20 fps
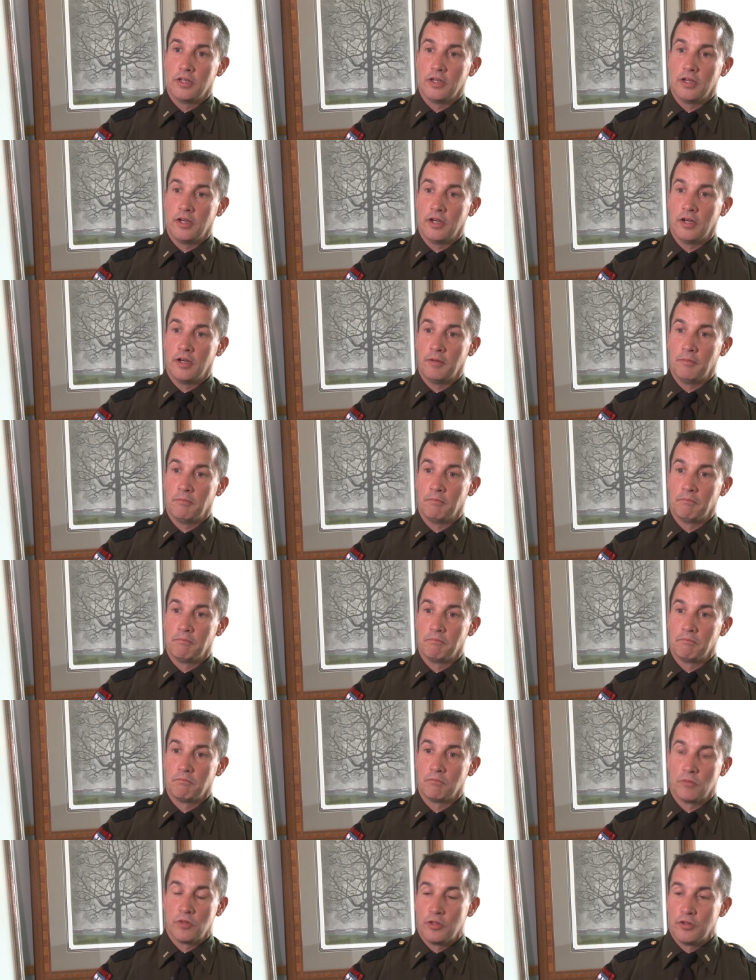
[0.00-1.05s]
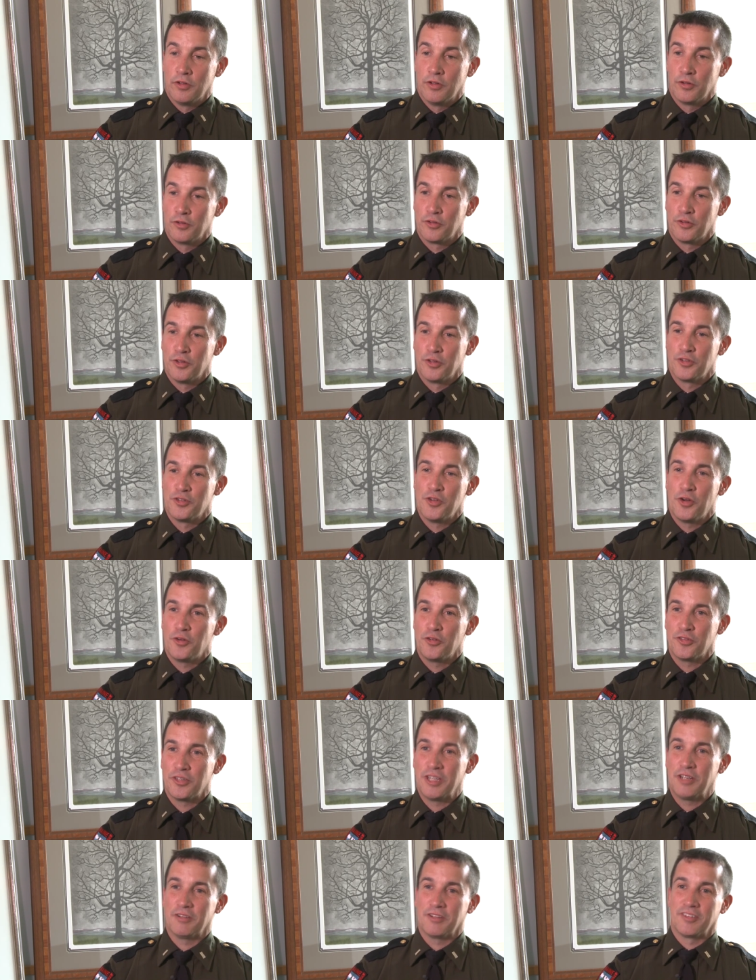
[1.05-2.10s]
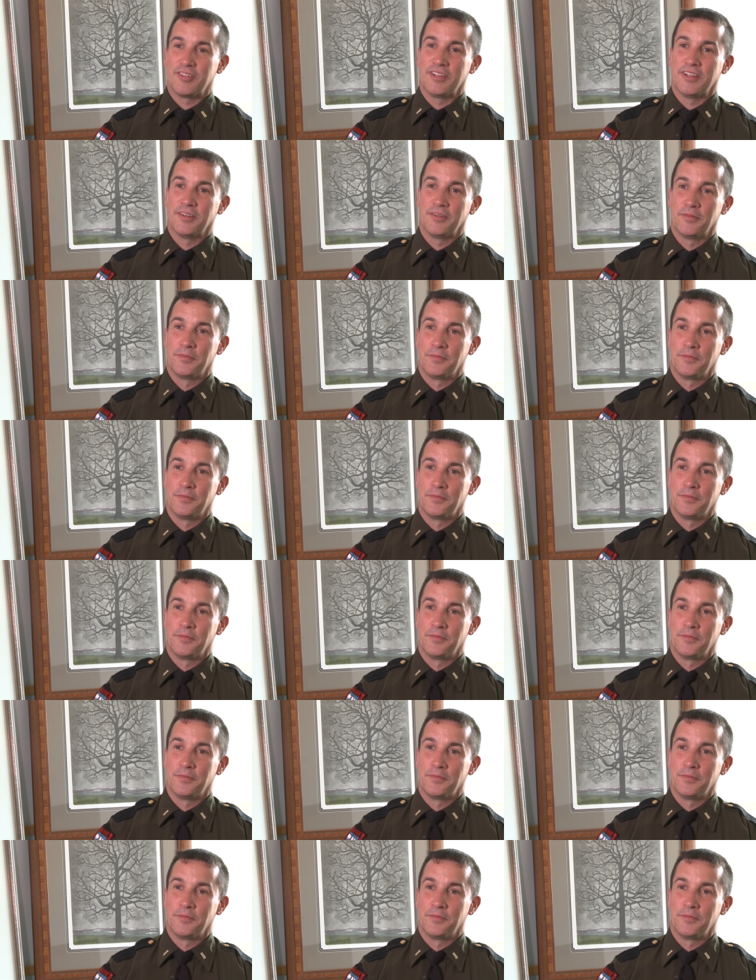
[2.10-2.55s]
Um, there's, there's no secrets here.